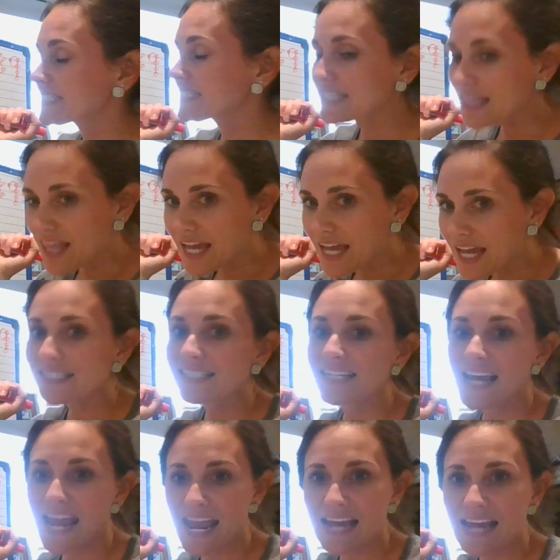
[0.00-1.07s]
Sliced
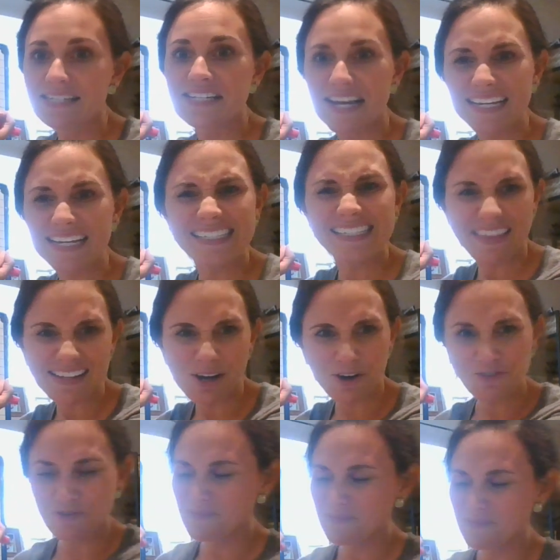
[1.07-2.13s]
and diced. That's
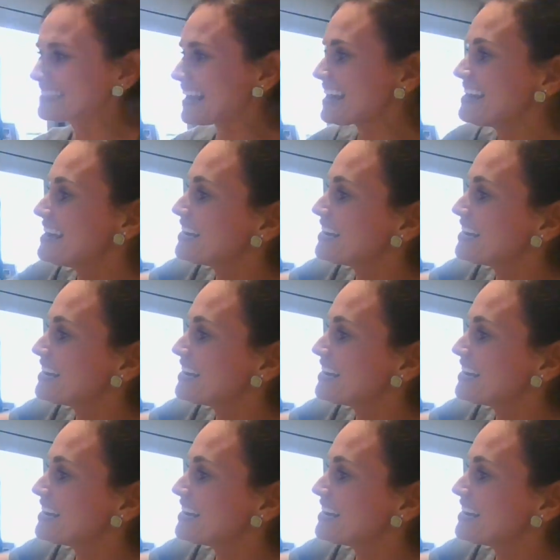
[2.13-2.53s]
hard for me to say.